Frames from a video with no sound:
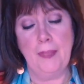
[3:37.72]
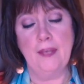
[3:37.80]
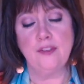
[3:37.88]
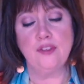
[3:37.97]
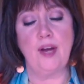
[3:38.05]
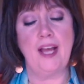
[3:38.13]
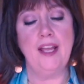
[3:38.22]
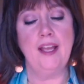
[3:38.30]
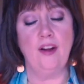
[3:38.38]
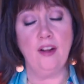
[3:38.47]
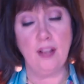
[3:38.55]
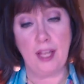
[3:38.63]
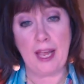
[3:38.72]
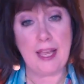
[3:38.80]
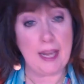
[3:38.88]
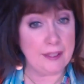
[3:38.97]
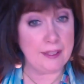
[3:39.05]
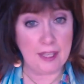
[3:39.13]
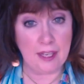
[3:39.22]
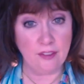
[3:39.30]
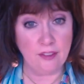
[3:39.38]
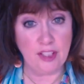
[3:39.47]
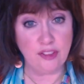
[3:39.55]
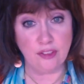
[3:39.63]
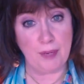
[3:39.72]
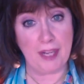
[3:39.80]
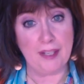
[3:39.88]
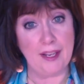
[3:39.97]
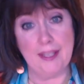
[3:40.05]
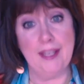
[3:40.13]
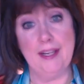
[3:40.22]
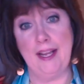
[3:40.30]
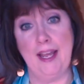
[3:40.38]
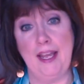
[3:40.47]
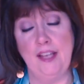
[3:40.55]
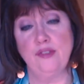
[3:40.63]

So I at the end of each of mine, I get an A.